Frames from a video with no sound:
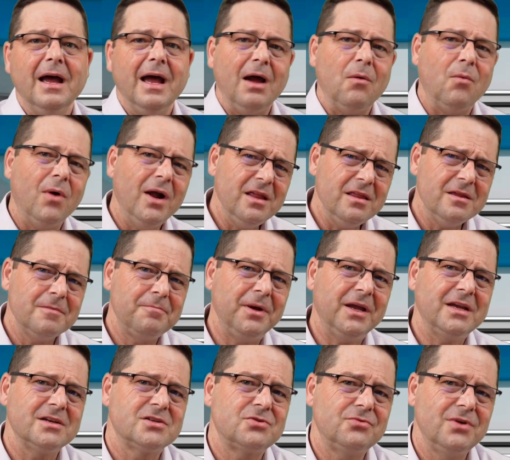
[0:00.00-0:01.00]
And one of the
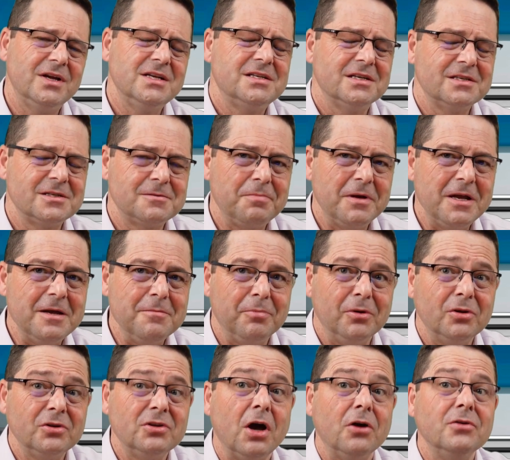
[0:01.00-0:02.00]
biggest reasons
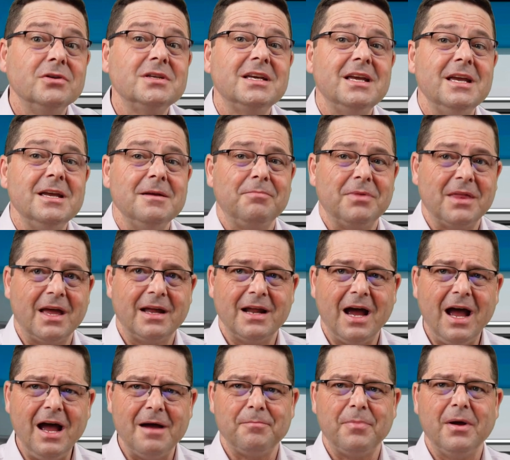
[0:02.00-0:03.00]
people don't keep that
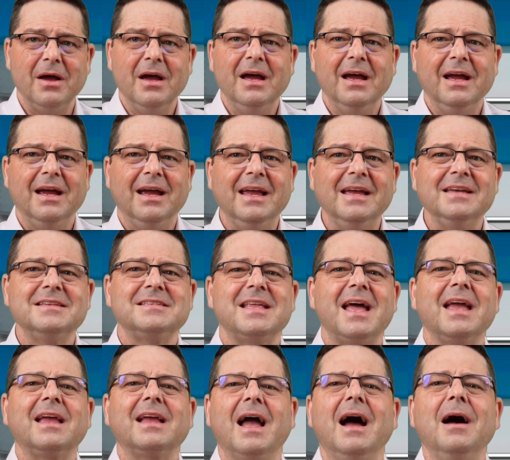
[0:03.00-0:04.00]
up is
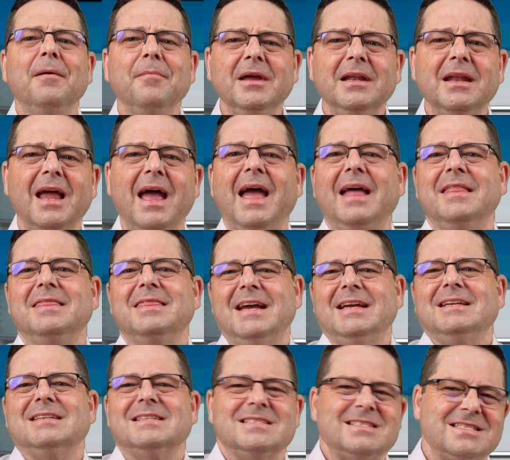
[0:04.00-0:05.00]
they come in and
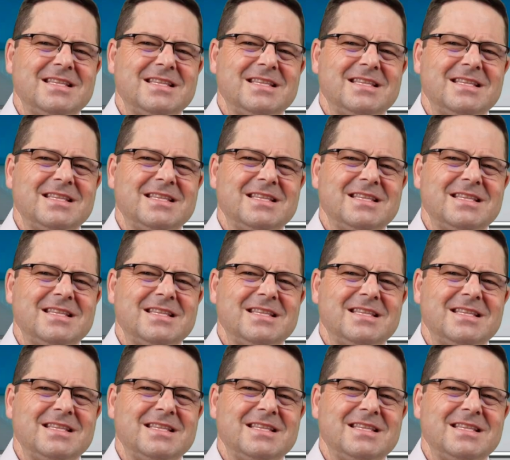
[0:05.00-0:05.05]
they